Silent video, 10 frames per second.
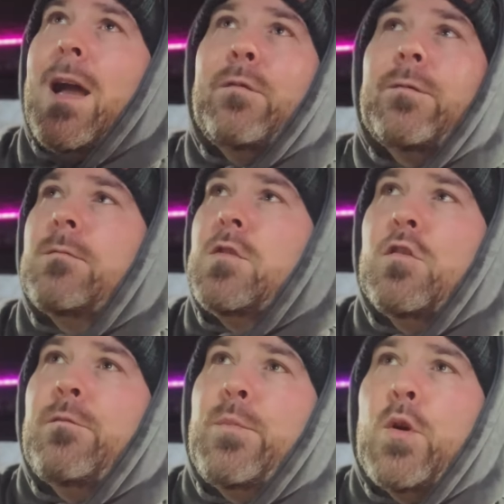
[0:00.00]
If
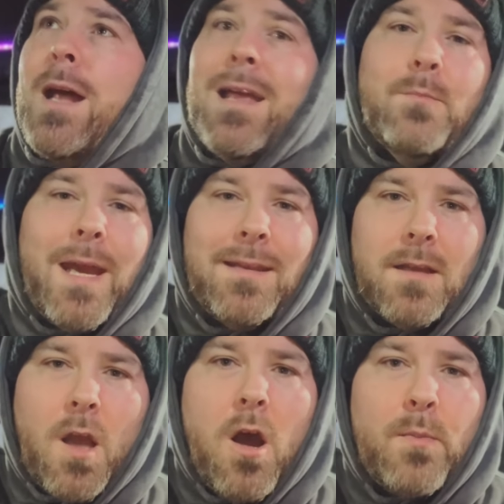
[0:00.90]
you've put it in behind the
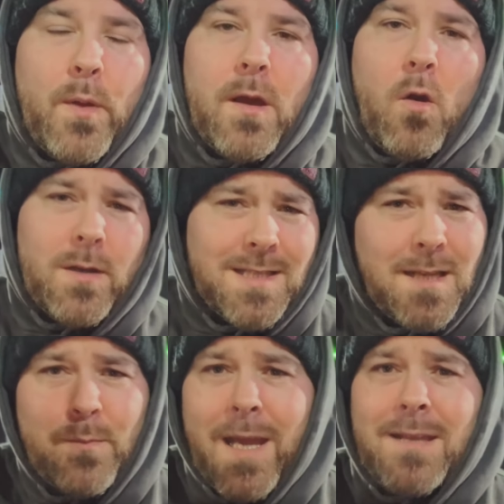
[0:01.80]
carpet or it's
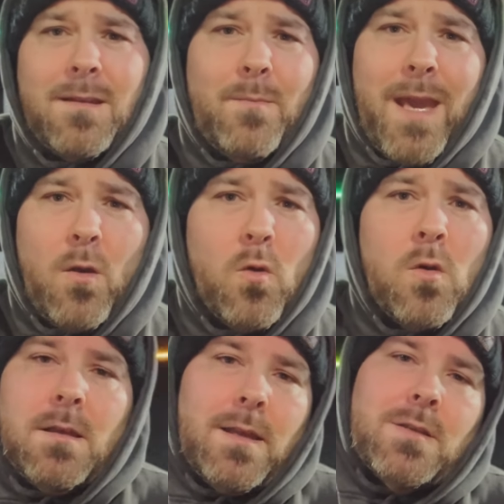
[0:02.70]
in behind the
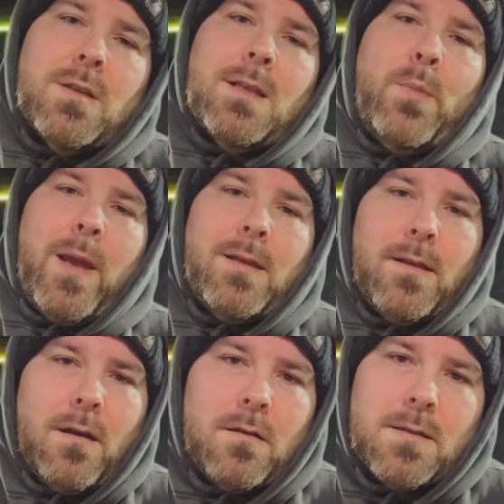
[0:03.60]
metal, that's just a pain in
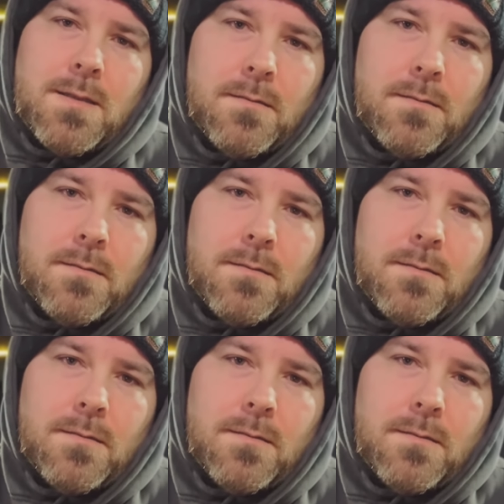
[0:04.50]
the arse.